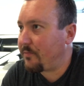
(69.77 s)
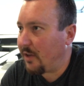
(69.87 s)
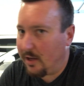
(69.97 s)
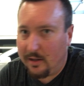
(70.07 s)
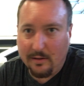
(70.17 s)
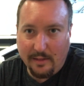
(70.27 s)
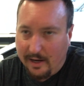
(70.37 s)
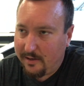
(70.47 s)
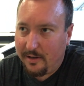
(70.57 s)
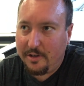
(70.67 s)
and
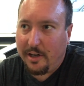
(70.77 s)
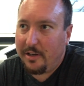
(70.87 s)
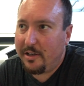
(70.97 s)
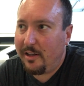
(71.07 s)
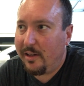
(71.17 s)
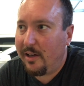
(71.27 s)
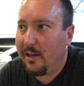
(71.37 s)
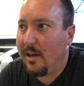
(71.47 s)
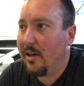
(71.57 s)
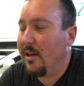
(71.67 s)
that didn't change anything.
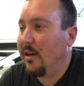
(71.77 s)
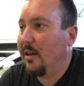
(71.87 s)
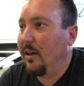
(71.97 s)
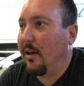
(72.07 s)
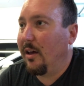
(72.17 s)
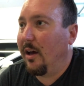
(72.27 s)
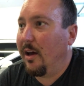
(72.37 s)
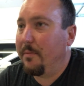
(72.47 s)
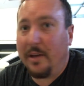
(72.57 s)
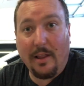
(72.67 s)

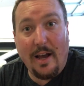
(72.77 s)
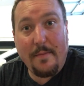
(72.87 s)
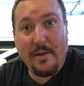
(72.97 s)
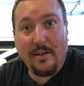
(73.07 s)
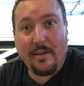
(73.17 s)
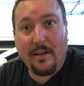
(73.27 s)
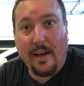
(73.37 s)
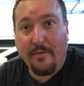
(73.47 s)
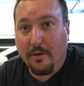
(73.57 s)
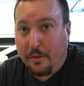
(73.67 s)
The alignment,
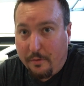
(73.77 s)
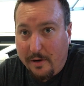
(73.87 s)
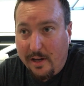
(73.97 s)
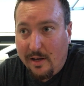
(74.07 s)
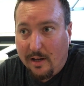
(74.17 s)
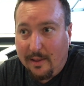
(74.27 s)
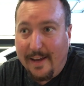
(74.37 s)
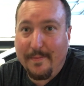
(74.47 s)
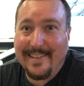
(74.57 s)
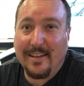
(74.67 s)
after 3
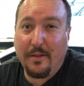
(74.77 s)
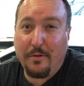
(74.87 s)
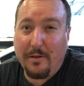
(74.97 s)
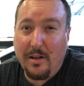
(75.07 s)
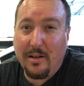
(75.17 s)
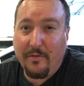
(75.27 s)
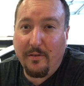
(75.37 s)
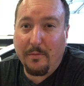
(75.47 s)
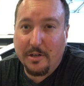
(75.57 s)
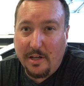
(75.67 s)
alignments on 3
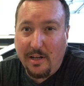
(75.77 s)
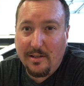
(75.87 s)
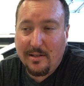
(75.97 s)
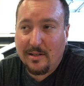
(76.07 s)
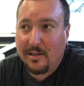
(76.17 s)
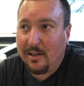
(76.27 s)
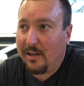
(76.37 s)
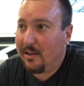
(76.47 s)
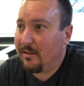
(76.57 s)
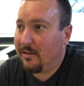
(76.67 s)
different machines,
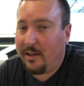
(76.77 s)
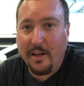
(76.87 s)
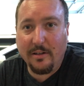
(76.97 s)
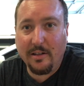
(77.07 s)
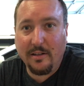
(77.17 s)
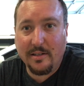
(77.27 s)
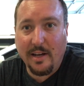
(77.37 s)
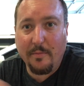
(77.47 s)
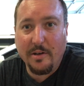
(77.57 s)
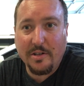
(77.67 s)
it yielded the
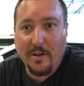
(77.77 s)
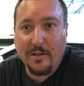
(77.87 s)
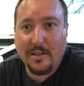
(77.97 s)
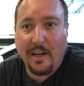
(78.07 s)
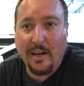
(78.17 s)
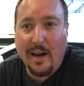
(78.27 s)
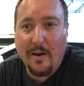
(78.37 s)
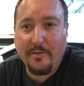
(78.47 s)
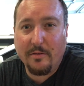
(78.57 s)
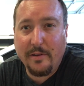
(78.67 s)
same results, and now
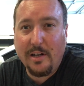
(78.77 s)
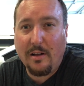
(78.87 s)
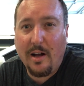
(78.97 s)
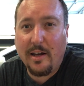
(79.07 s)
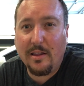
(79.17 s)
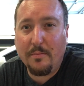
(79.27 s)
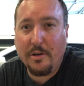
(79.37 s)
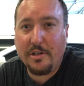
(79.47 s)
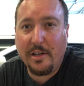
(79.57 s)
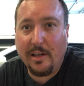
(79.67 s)
after reclocking the
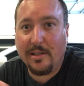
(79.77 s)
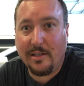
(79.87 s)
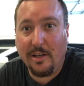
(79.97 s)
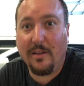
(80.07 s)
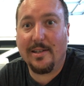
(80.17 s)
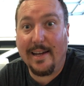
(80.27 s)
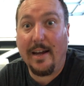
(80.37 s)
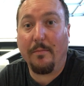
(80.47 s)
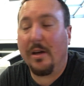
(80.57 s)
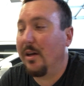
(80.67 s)
bushing, it's still the
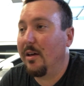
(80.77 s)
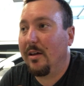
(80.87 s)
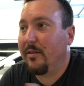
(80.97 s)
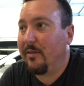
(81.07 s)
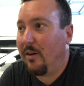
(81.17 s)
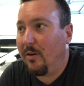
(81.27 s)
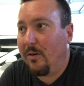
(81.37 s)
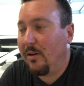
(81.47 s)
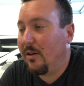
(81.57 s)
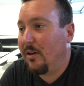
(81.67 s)
same.
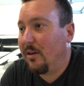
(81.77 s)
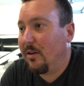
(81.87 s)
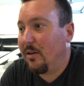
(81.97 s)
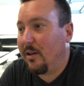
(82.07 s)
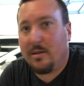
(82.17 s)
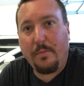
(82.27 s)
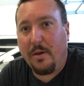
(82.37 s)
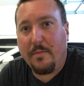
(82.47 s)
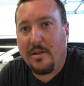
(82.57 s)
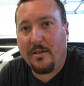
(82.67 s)
So it's a
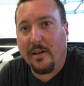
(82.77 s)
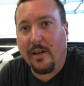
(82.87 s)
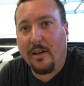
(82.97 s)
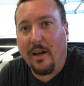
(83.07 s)
big mystery.